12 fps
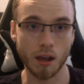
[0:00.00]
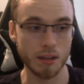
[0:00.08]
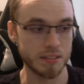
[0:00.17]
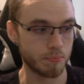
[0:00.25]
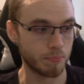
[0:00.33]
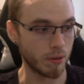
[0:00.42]

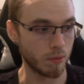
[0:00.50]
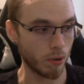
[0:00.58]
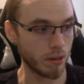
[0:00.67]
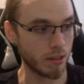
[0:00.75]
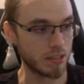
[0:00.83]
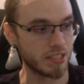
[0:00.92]
It's
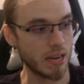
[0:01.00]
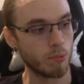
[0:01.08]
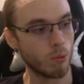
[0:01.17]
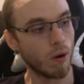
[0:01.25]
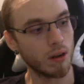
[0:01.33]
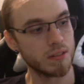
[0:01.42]
one of the cheaper
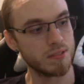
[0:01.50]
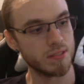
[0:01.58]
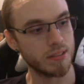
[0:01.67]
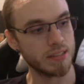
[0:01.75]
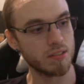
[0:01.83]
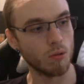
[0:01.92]
ones.
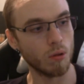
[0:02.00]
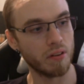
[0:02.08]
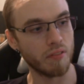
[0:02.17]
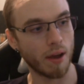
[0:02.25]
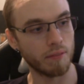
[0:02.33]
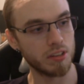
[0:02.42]
There's a lot
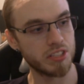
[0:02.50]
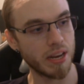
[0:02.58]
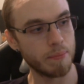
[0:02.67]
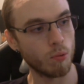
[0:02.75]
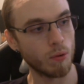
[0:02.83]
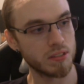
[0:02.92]
of other
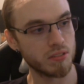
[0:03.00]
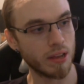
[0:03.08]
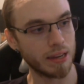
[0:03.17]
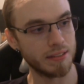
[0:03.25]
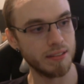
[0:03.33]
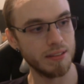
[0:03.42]
cheap ones
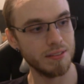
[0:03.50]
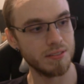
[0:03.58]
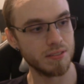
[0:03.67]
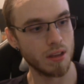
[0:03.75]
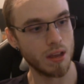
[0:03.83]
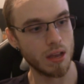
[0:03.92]
like this.